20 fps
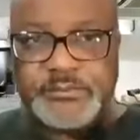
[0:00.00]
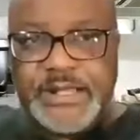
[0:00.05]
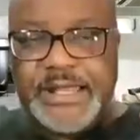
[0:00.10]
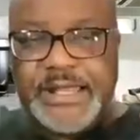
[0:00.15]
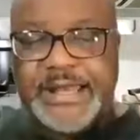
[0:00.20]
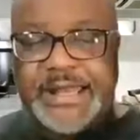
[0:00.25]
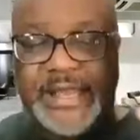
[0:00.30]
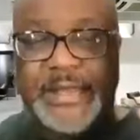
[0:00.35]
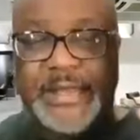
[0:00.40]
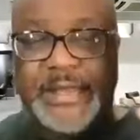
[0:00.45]

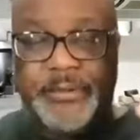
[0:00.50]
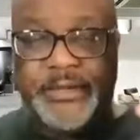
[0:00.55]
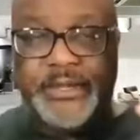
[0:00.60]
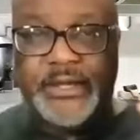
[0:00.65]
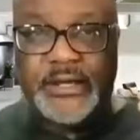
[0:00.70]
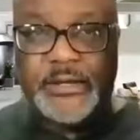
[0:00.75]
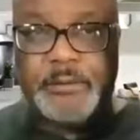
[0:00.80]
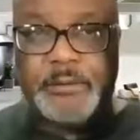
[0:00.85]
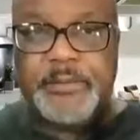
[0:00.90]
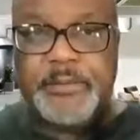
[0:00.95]
at 8
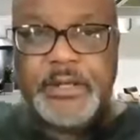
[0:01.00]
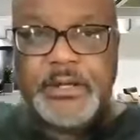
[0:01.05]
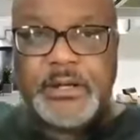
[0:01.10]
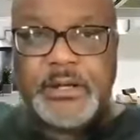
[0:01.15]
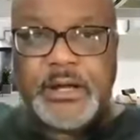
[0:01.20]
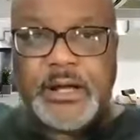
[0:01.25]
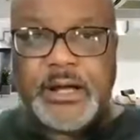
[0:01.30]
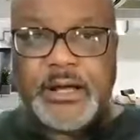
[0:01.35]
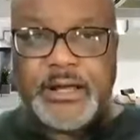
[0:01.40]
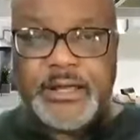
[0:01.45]
p.m
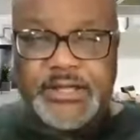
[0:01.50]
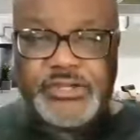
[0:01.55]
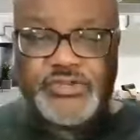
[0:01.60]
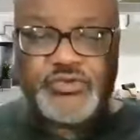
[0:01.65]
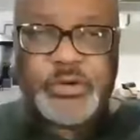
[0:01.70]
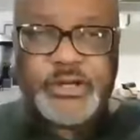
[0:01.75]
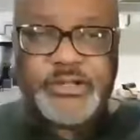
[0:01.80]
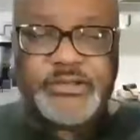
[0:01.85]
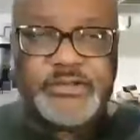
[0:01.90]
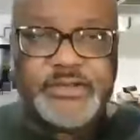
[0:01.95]
uh, each
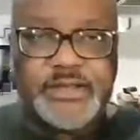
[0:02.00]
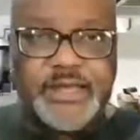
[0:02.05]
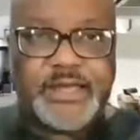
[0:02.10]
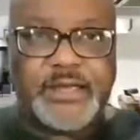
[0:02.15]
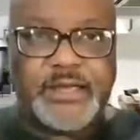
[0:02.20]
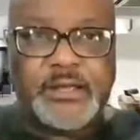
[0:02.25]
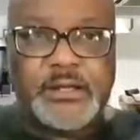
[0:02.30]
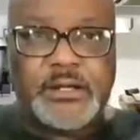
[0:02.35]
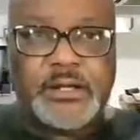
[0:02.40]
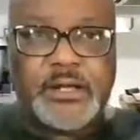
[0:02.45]

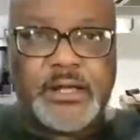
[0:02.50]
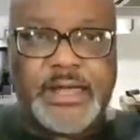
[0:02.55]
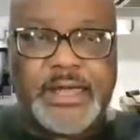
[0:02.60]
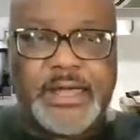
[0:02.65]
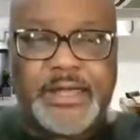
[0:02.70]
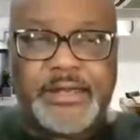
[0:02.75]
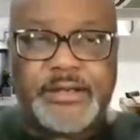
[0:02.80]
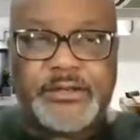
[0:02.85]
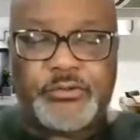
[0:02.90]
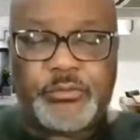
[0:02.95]
wednesday
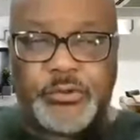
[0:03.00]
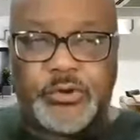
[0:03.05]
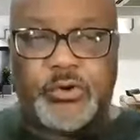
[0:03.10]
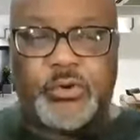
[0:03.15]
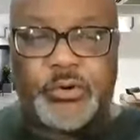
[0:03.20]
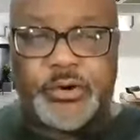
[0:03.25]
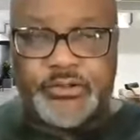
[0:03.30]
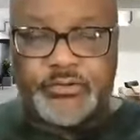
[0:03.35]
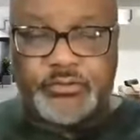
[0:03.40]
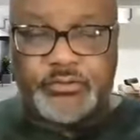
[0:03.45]
and the
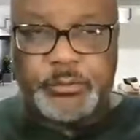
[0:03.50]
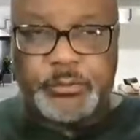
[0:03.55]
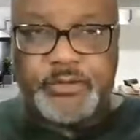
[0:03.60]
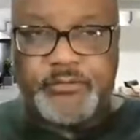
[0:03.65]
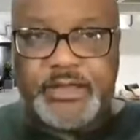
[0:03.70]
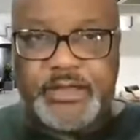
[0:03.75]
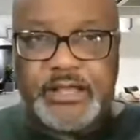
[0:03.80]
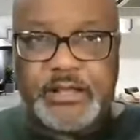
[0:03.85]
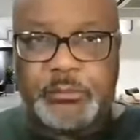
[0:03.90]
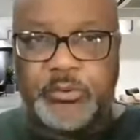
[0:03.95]
recordings will be
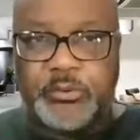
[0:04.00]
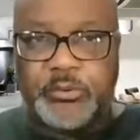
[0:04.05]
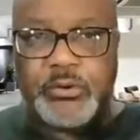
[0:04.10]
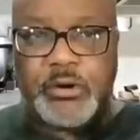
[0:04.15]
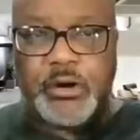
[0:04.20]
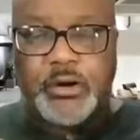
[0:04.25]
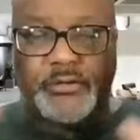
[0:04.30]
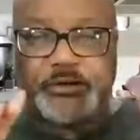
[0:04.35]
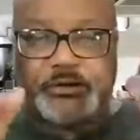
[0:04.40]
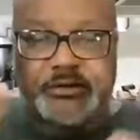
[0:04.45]
available
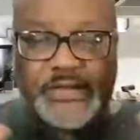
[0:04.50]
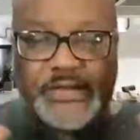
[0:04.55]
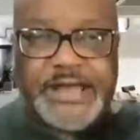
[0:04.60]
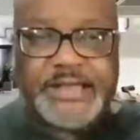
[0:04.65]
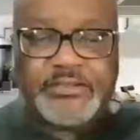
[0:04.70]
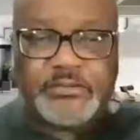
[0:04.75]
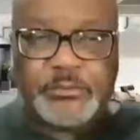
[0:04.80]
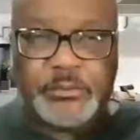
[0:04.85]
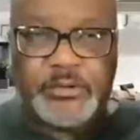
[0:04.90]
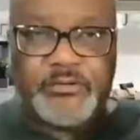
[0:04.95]
all the
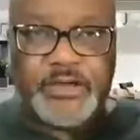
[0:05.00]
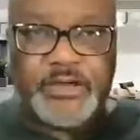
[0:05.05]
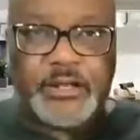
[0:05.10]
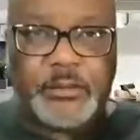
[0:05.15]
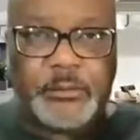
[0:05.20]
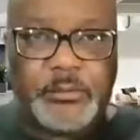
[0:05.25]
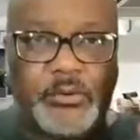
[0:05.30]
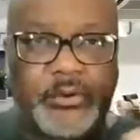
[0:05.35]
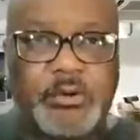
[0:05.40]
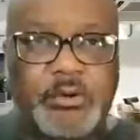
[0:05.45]
slides will be
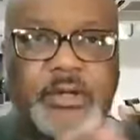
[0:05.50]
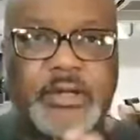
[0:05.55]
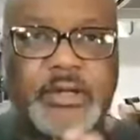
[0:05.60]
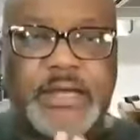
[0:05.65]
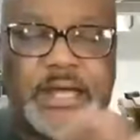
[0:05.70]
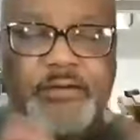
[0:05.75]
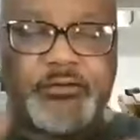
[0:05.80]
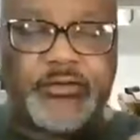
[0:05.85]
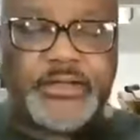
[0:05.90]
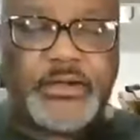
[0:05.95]
available
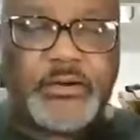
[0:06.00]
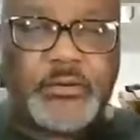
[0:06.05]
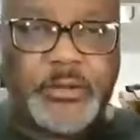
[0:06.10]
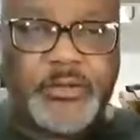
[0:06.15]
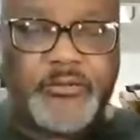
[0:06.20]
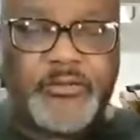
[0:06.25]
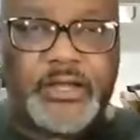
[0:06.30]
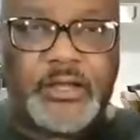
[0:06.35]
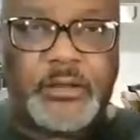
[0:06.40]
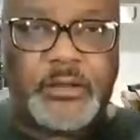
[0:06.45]
everything will be
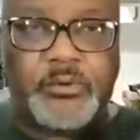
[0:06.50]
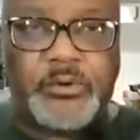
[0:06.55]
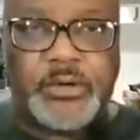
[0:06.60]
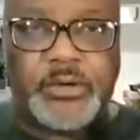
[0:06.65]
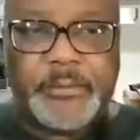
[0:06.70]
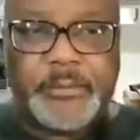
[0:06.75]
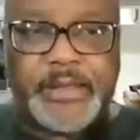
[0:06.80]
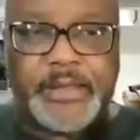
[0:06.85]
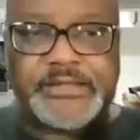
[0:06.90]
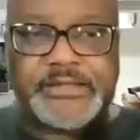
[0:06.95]
available
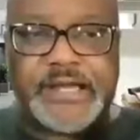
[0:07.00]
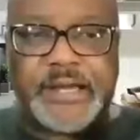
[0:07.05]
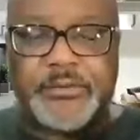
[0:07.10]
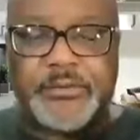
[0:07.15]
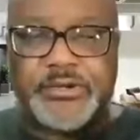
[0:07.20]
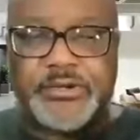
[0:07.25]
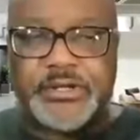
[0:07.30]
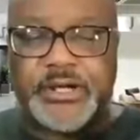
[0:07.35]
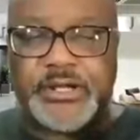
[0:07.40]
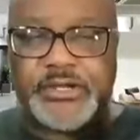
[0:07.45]
and by the time
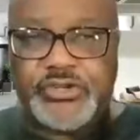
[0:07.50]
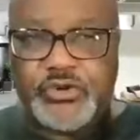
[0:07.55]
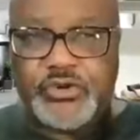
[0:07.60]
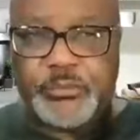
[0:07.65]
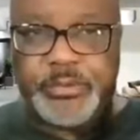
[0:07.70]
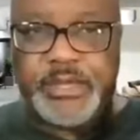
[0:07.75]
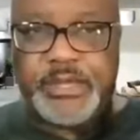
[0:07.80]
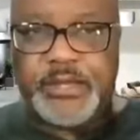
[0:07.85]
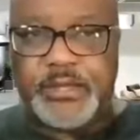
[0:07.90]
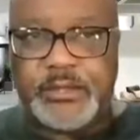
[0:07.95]
you're done you'll
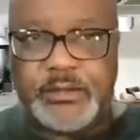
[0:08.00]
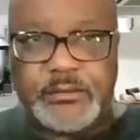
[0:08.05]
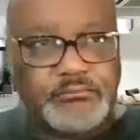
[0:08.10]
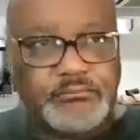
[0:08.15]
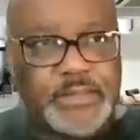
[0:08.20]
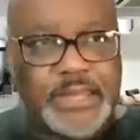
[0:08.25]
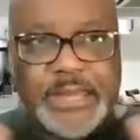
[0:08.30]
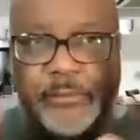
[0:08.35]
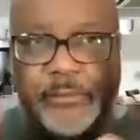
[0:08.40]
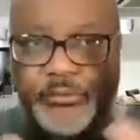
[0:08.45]
be
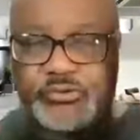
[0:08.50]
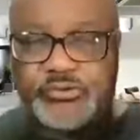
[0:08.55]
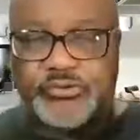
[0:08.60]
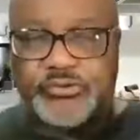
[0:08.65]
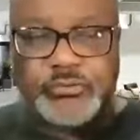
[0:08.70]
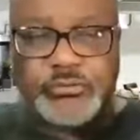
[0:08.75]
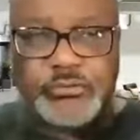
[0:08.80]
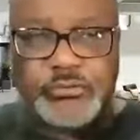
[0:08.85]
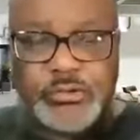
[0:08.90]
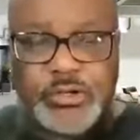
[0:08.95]
able
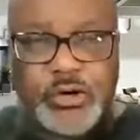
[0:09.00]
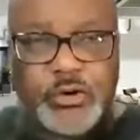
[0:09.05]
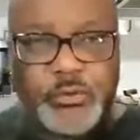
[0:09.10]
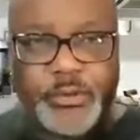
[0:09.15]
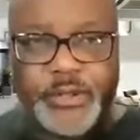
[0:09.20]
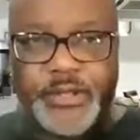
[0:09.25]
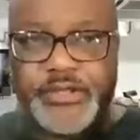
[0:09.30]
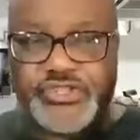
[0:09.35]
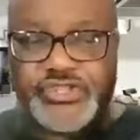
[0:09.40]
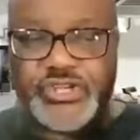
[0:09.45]
to go
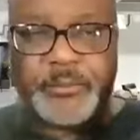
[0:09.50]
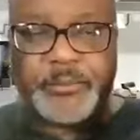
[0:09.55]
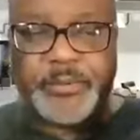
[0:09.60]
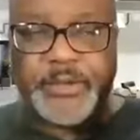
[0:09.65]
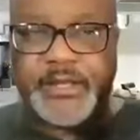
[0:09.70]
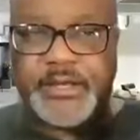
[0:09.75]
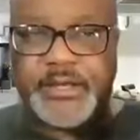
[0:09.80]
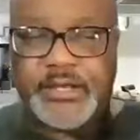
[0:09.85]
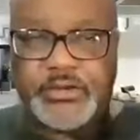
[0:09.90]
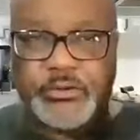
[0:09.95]
in, jump
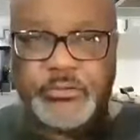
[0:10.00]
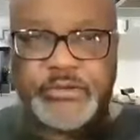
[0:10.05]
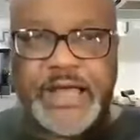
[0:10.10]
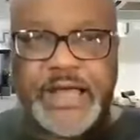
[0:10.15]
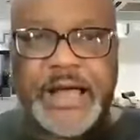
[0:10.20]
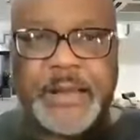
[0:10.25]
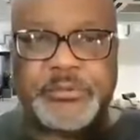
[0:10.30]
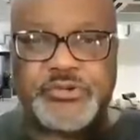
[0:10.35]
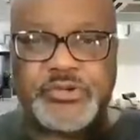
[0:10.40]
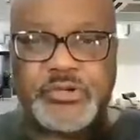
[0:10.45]
in, and use
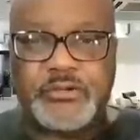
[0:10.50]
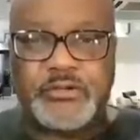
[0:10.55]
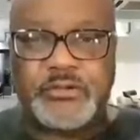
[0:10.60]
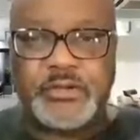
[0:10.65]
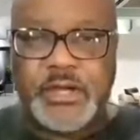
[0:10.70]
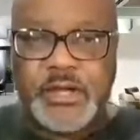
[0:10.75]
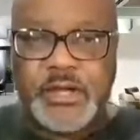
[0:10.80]
options